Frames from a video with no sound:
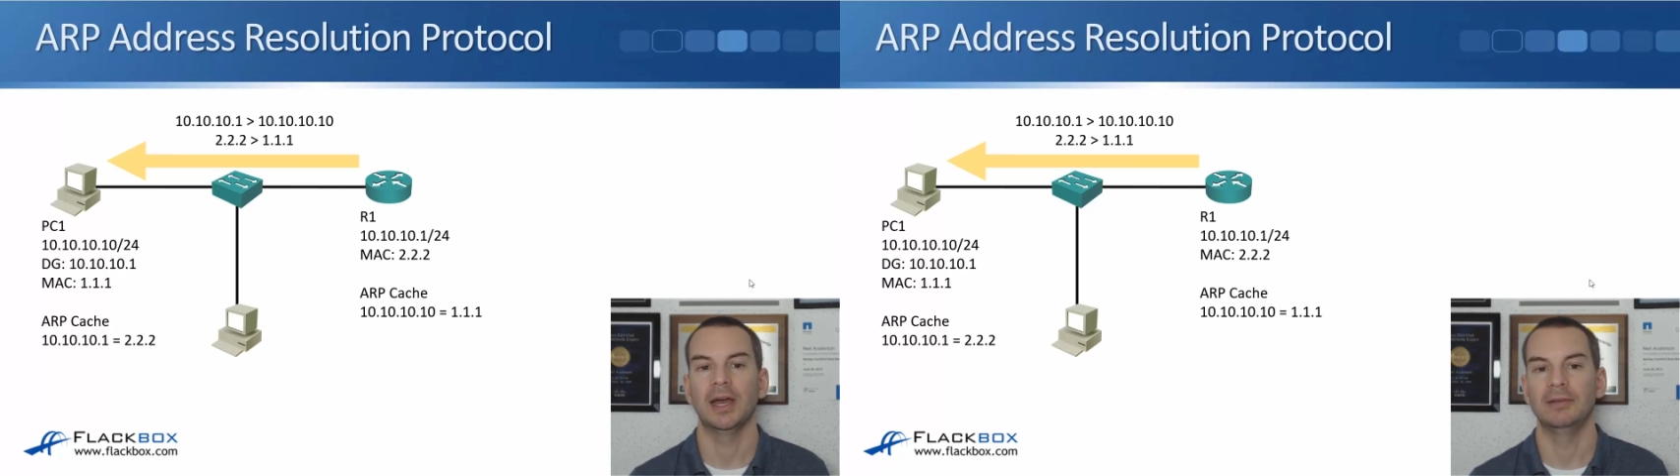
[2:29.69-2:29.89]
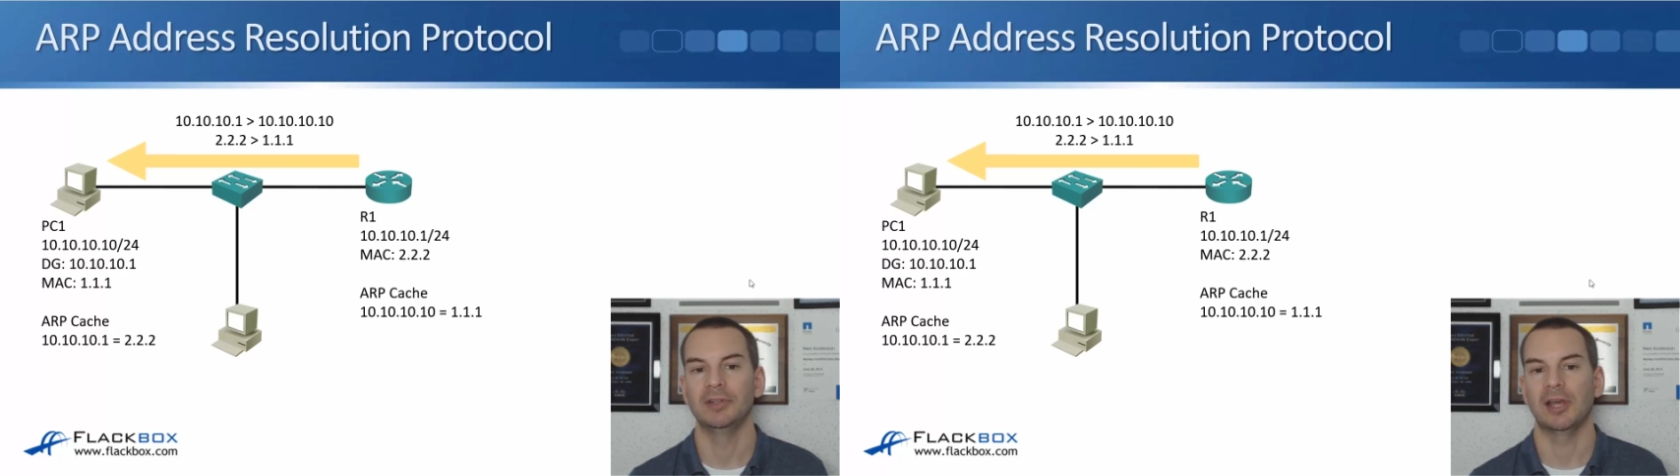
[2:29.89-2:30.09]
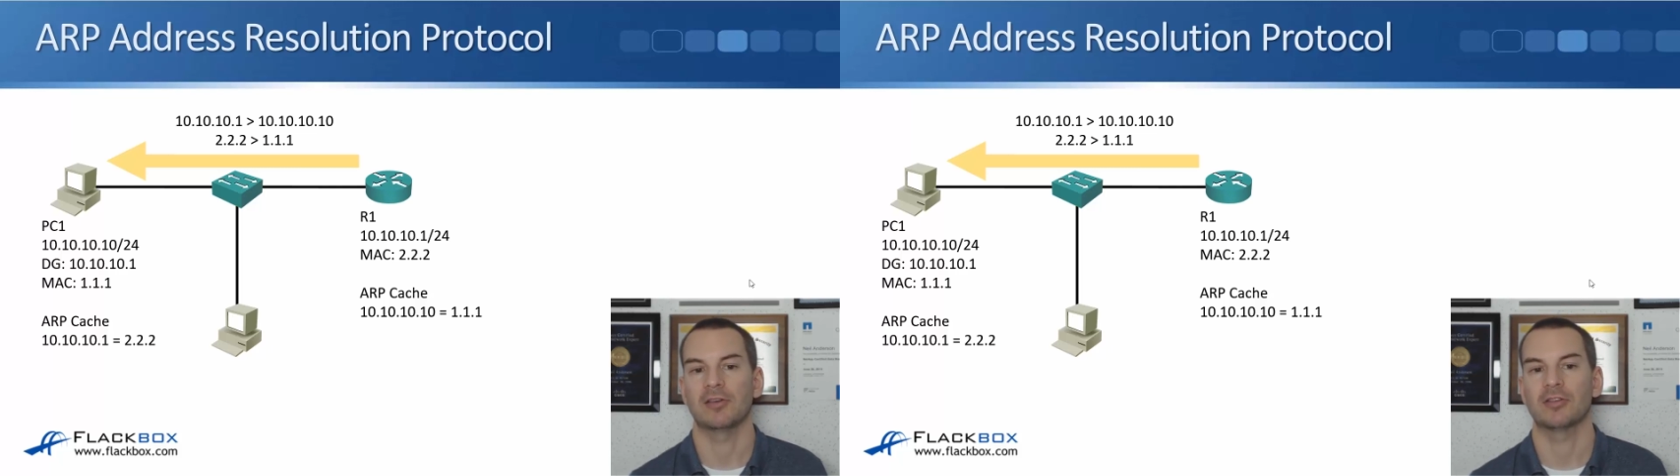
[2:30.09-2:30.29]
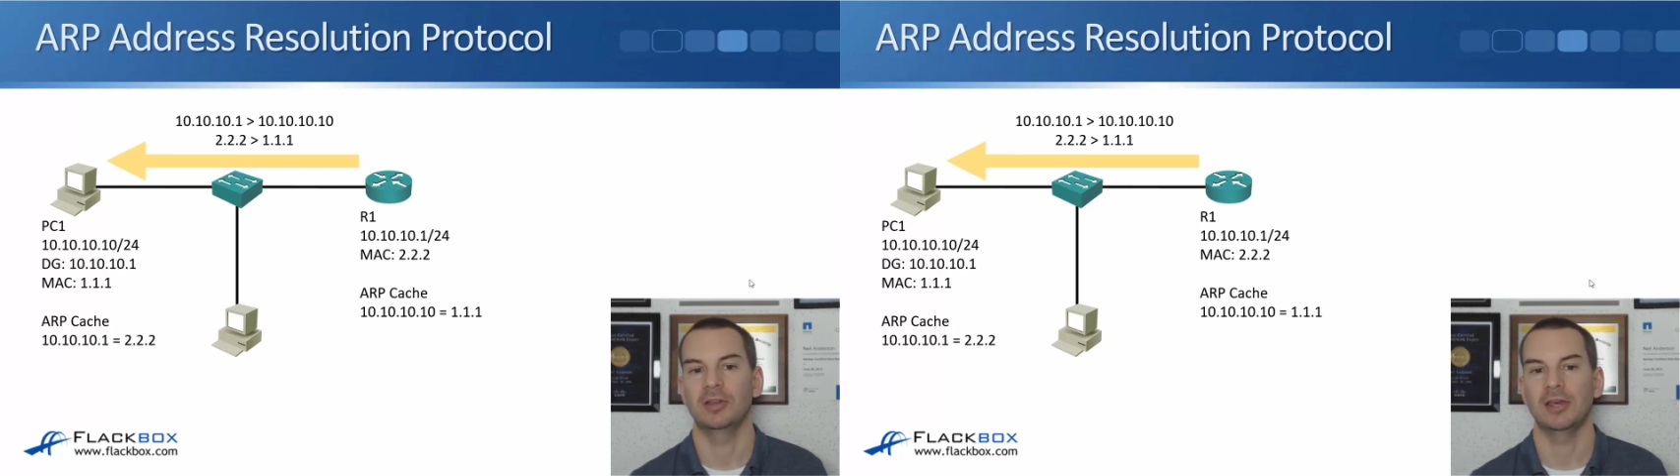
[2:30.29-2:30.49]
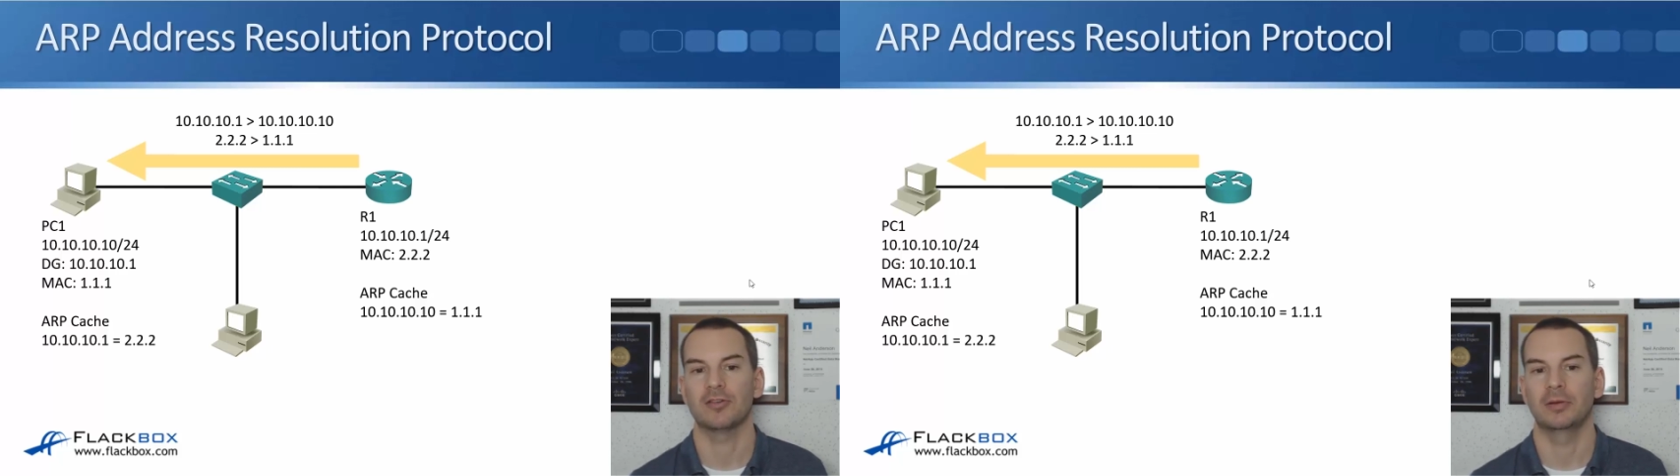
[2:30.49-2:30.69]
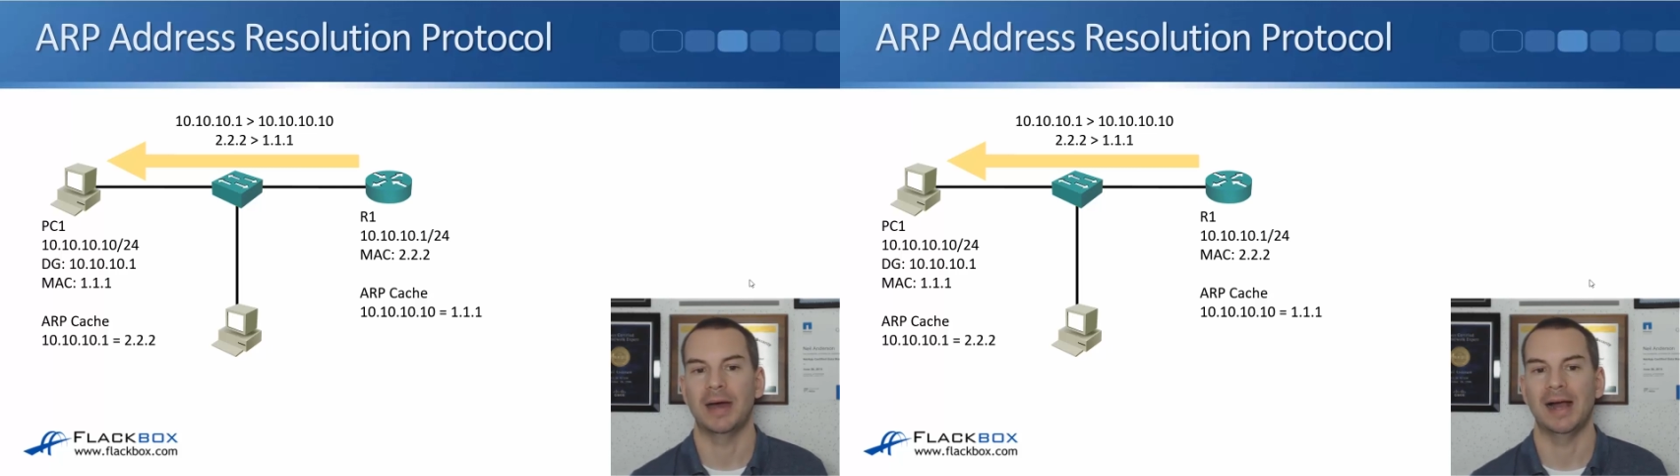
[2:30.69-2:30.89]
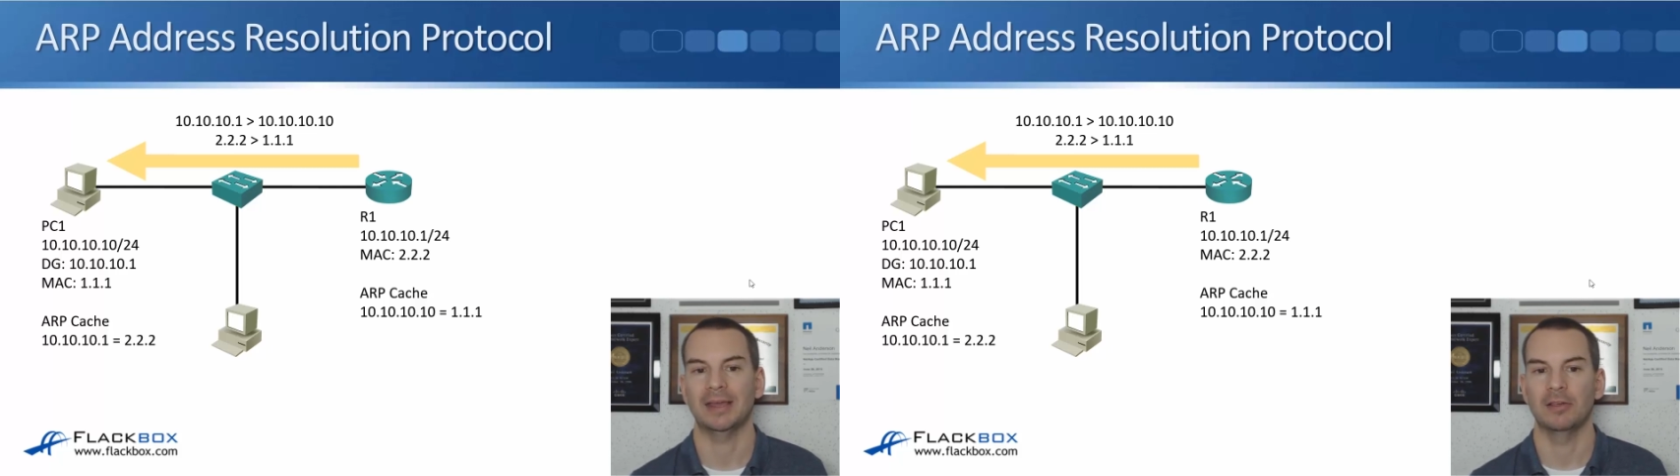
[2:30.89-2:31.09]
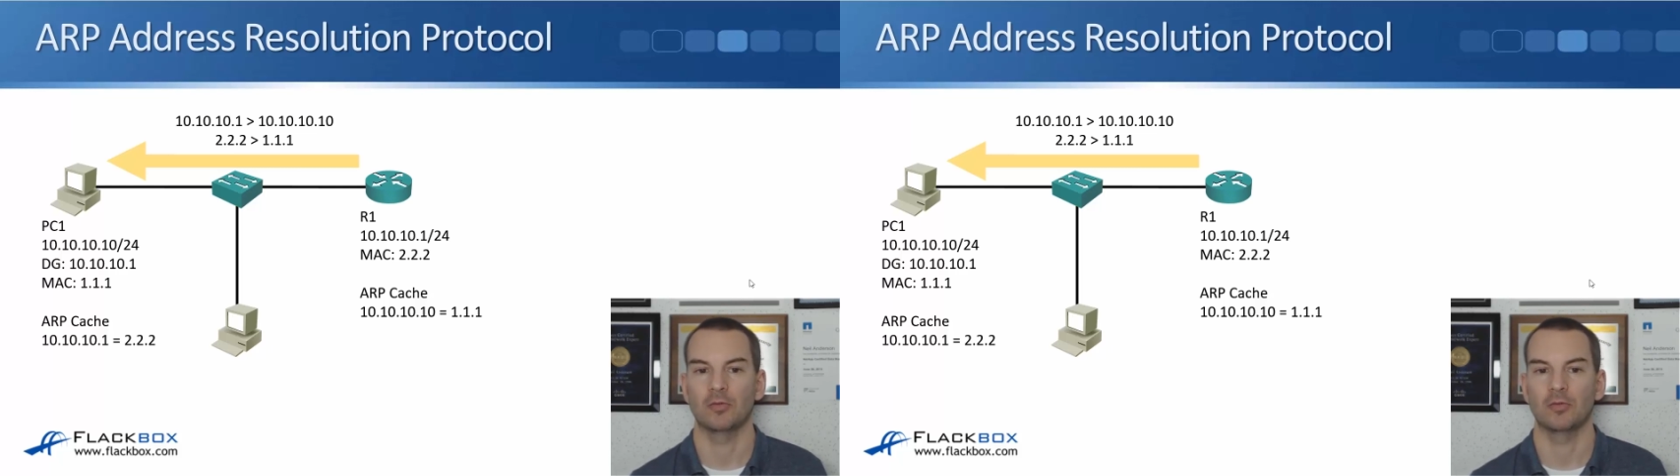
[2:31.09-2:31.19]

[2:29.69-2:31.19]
and the destination MAC